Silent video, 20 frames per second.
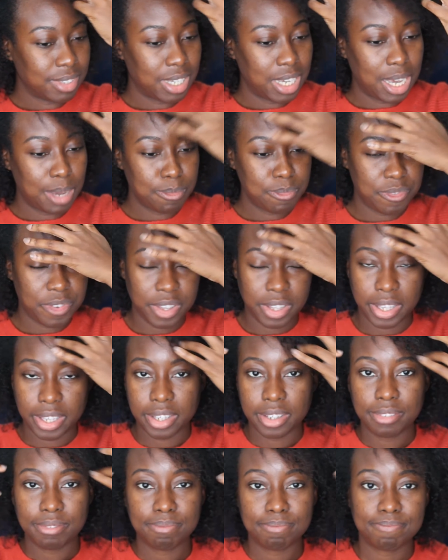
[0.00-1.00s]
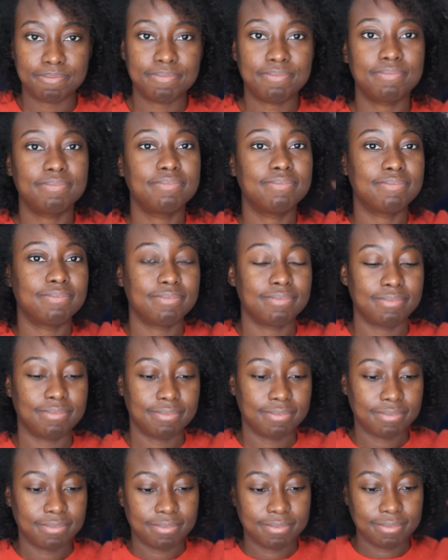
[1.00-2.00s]
I'm feeling it.
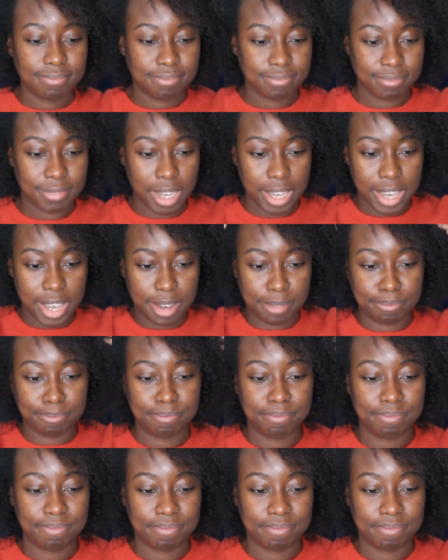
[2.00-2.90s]
I am.